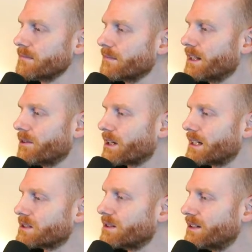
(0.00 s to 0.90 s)
In
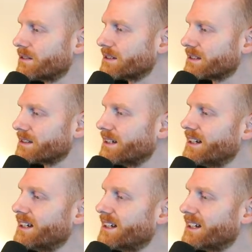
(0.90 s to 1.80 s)
regards to Linux,
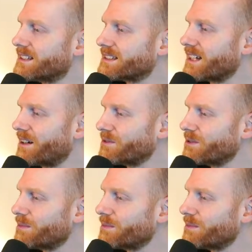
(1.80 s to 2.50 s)
it's tough